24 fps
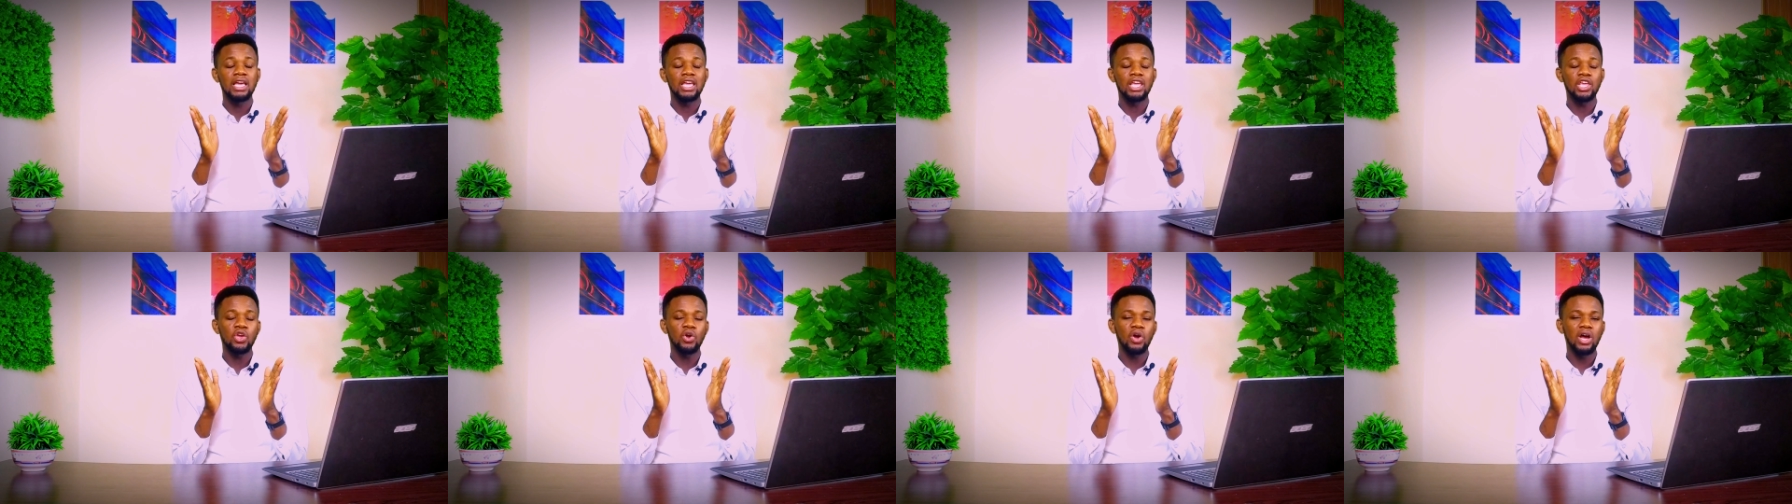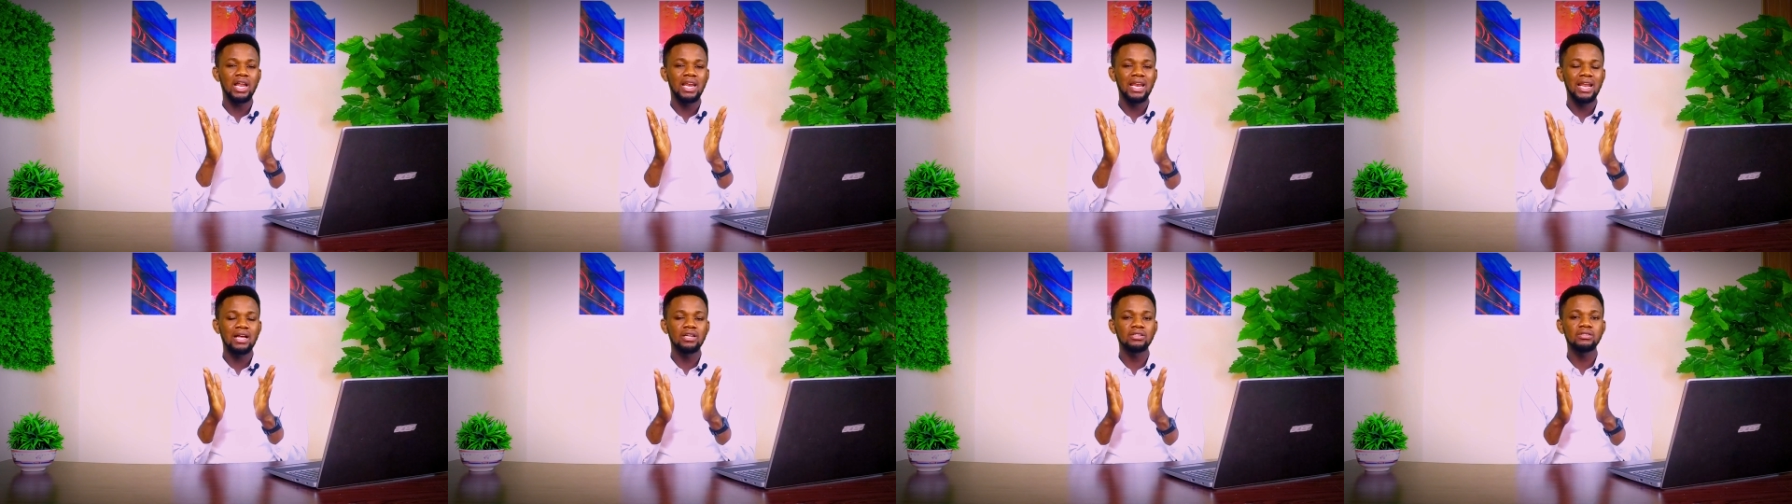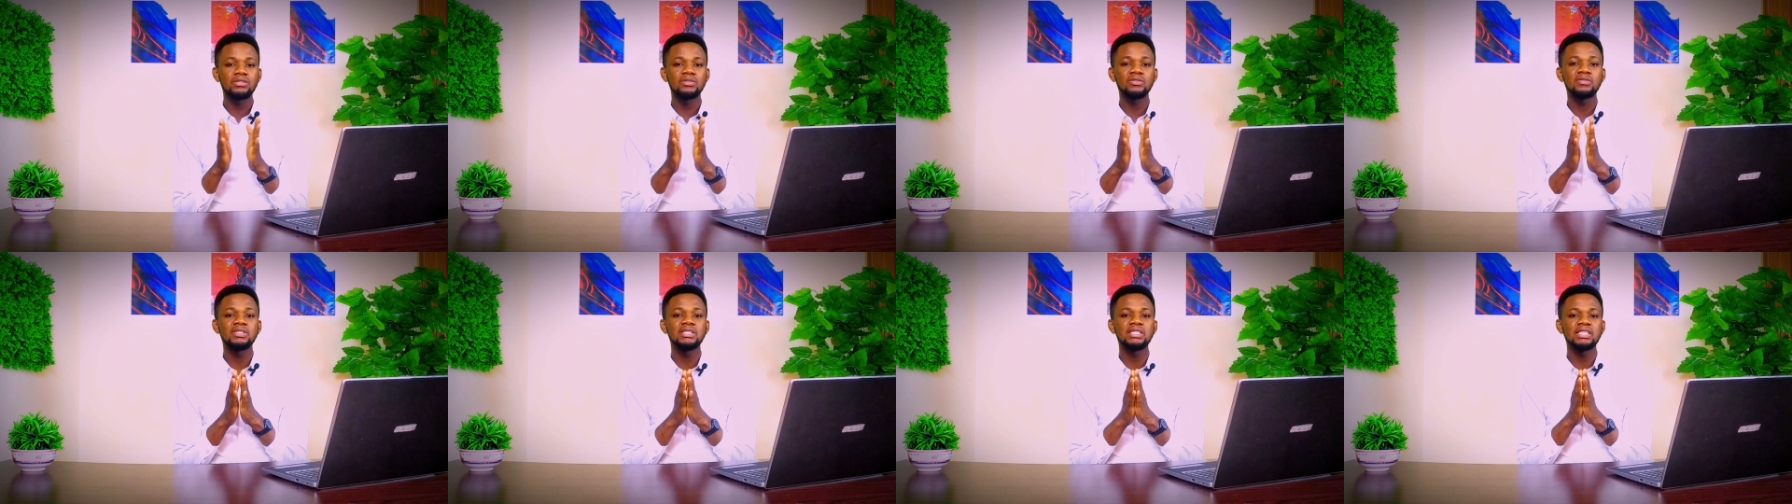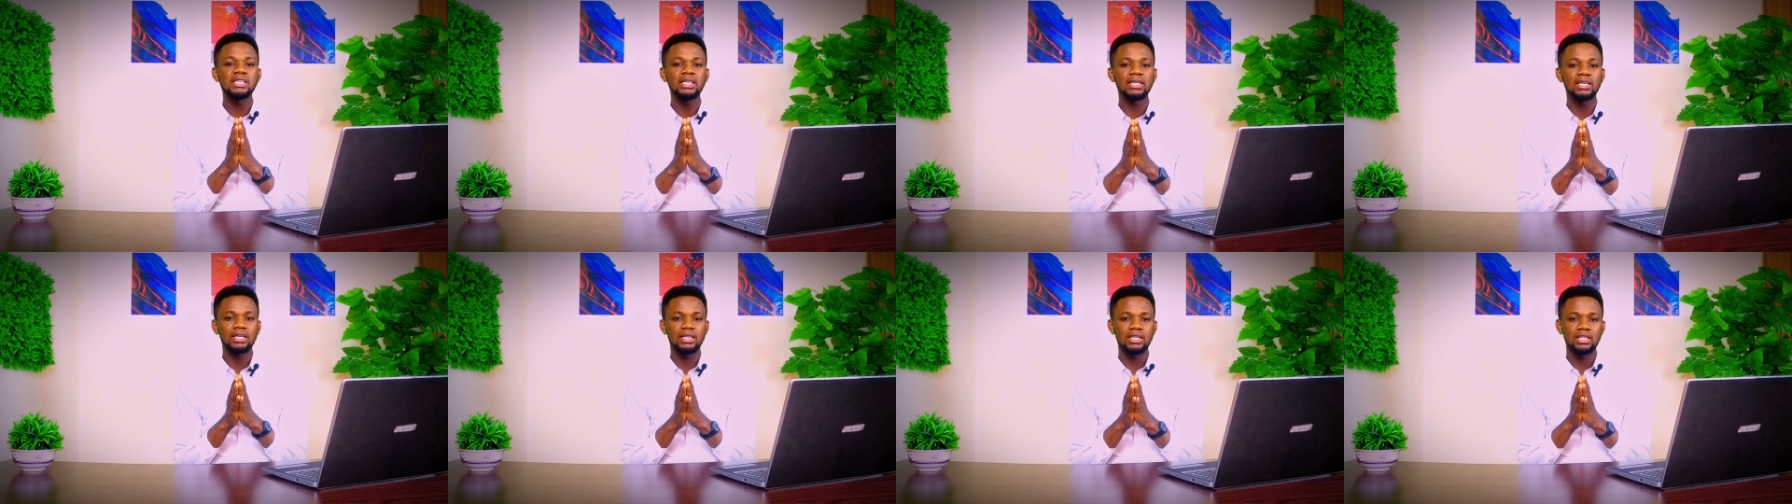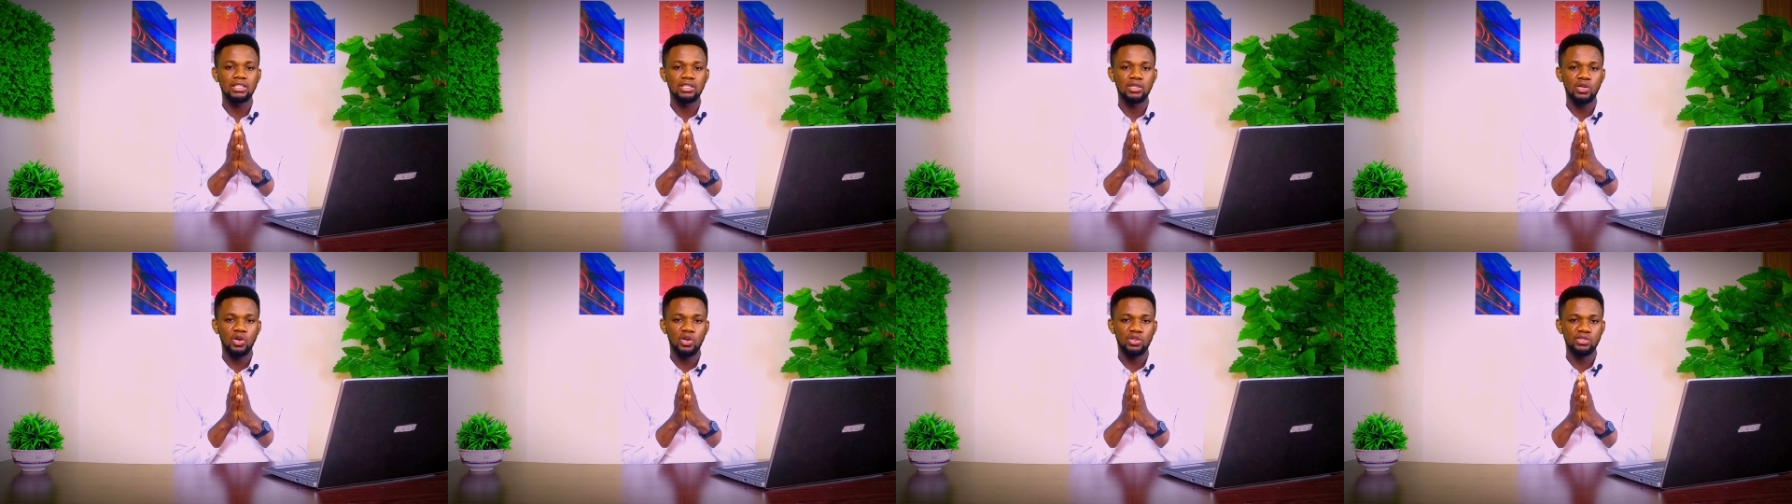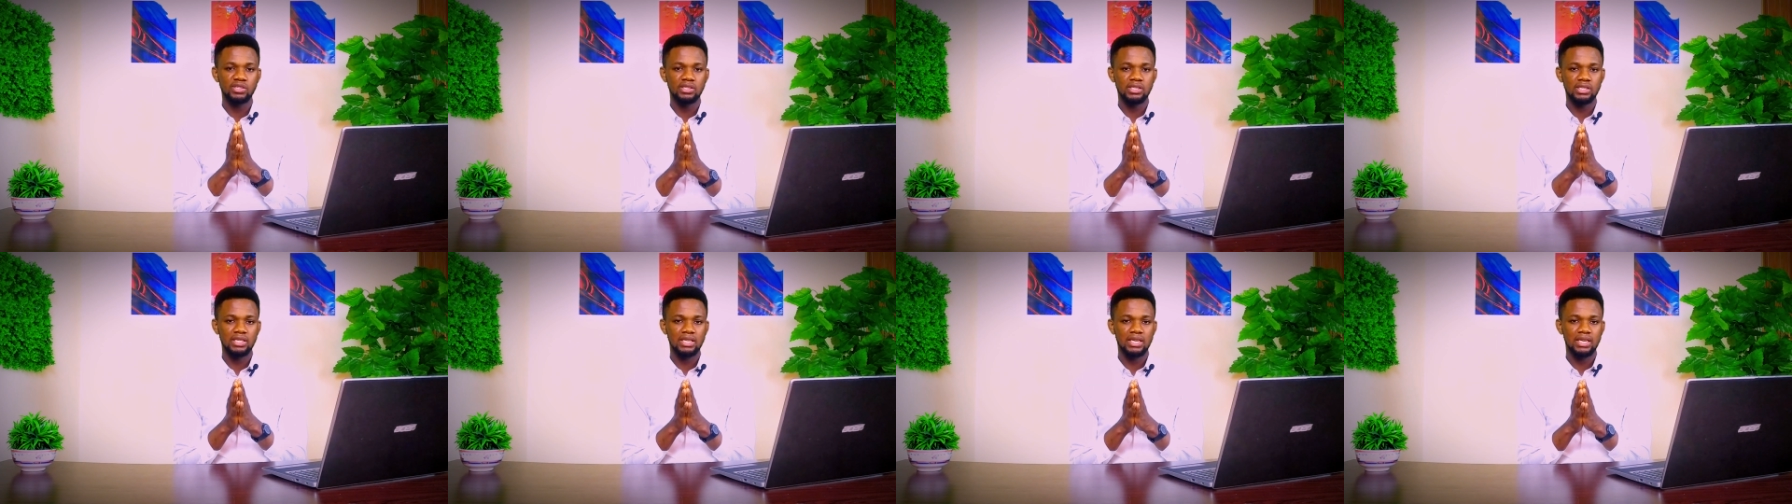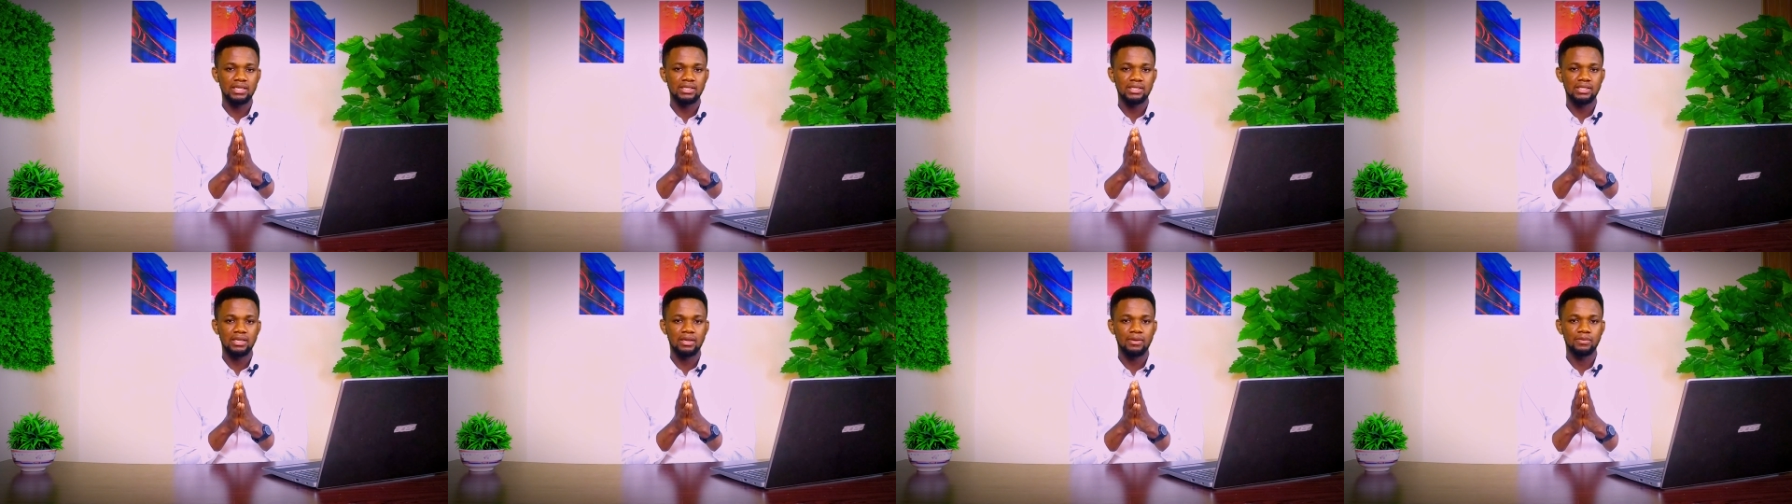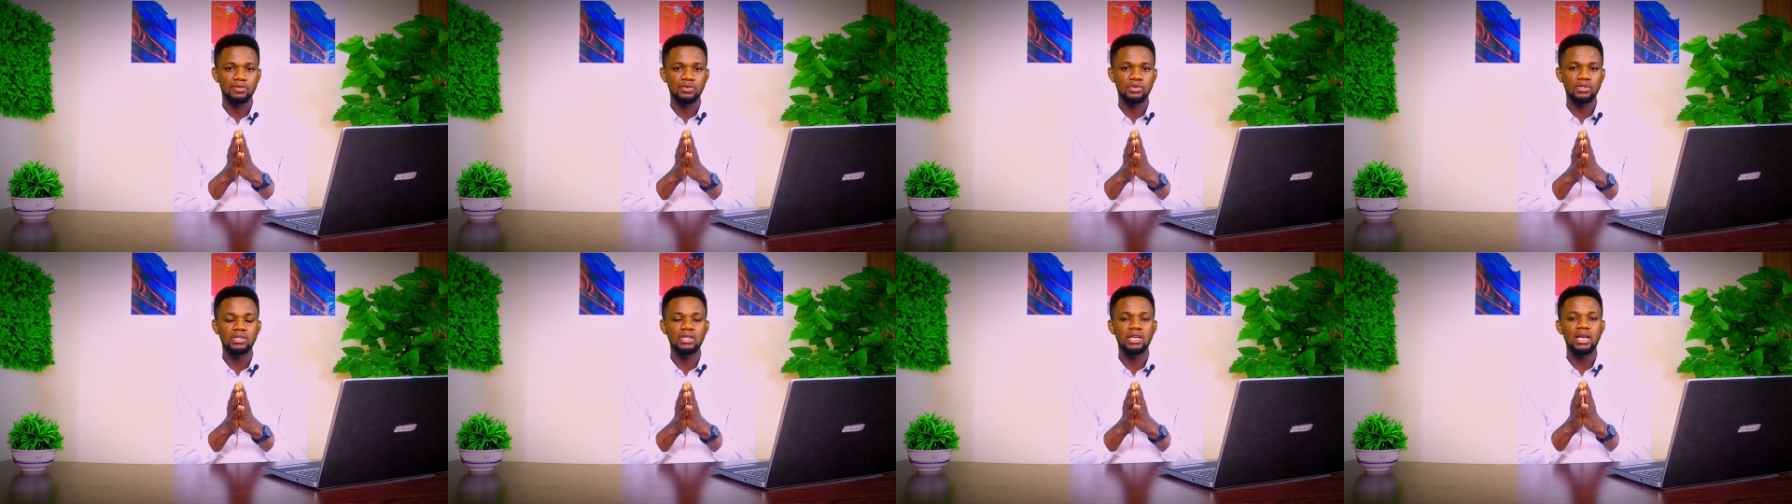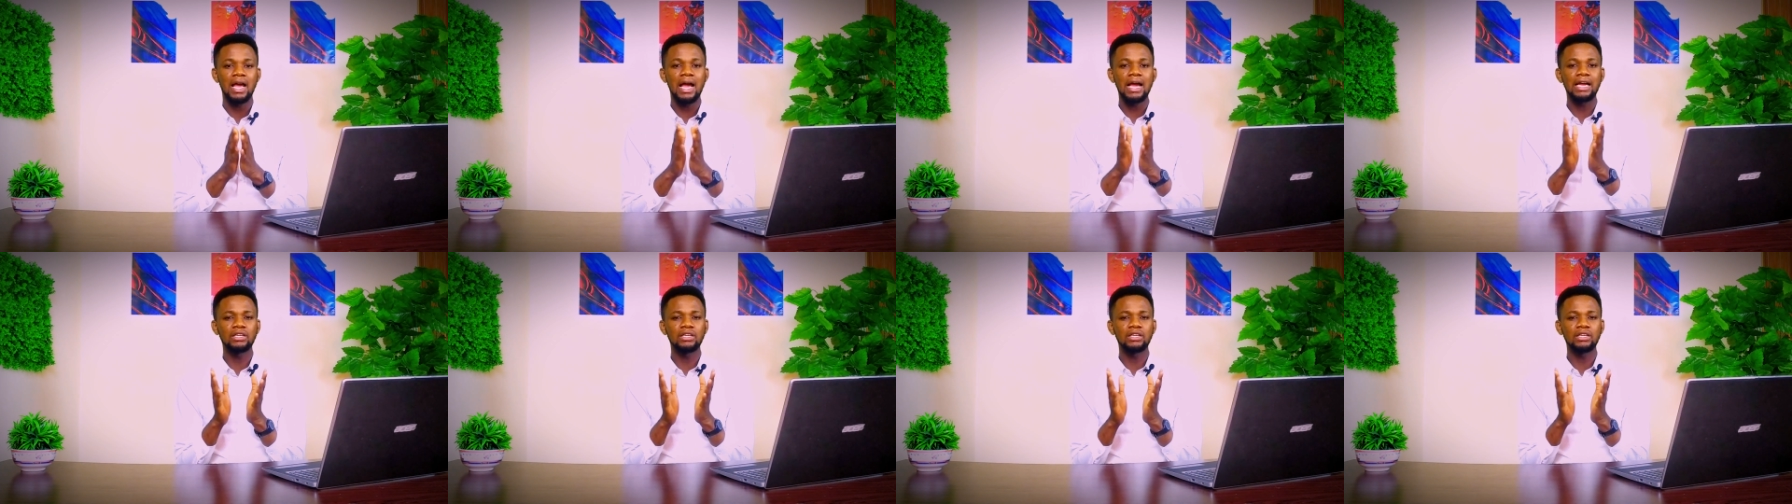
You're allowed to think in the OSCE exams.